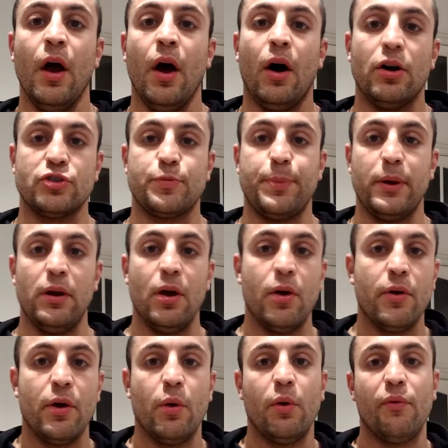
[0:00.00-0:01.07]

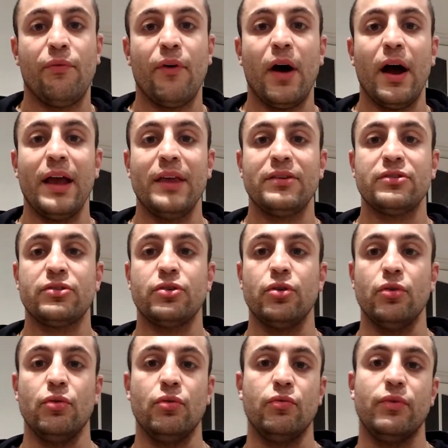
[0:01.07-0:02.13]
entrepreneurial advice to
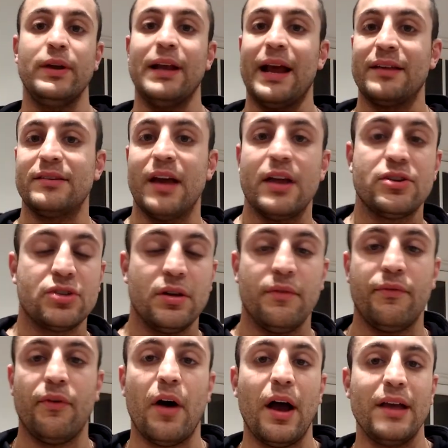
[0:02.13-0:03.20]
relaxation
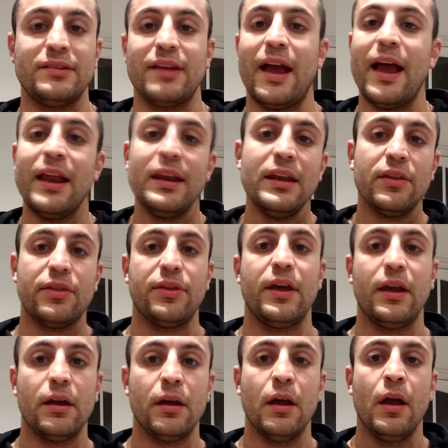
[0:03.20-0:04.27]
advice.
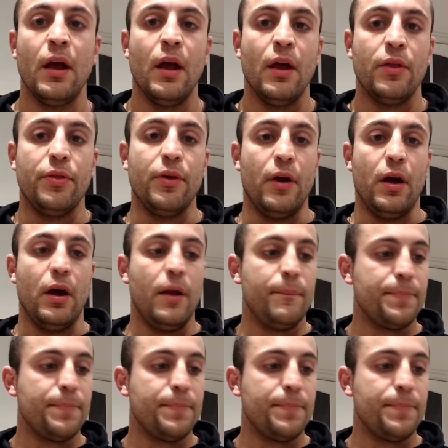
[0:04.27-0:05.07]
Anything that